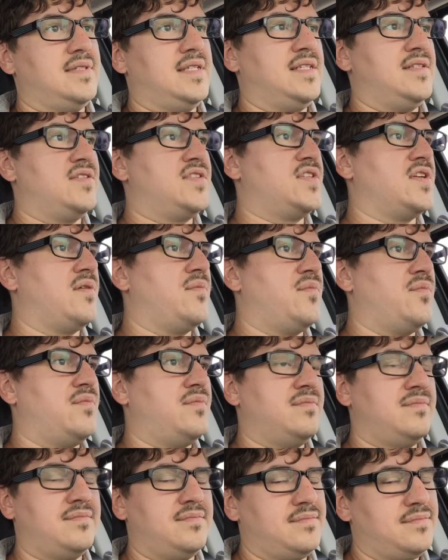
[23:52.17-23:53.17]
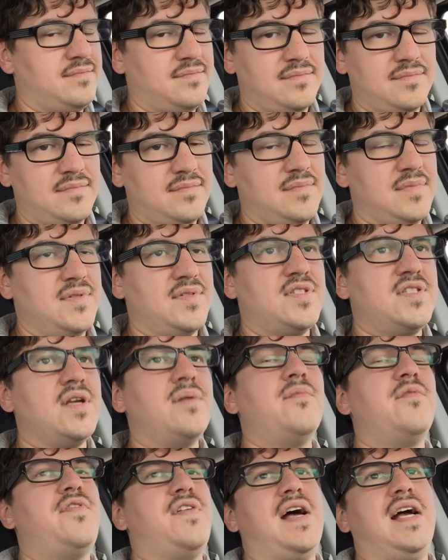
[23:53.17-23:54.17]
in
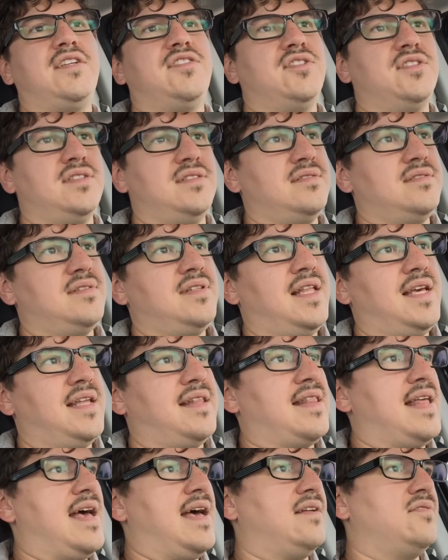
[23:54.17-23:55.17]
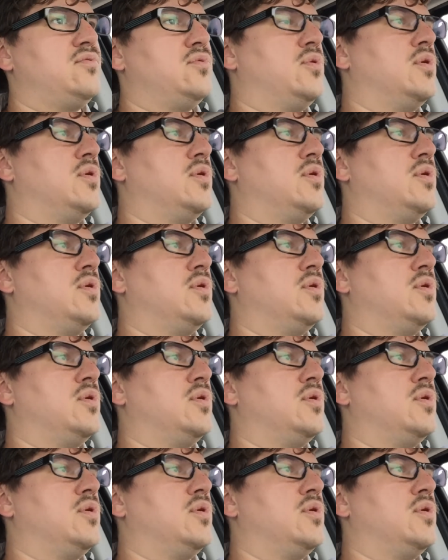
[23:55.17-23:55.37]
some fashion like that.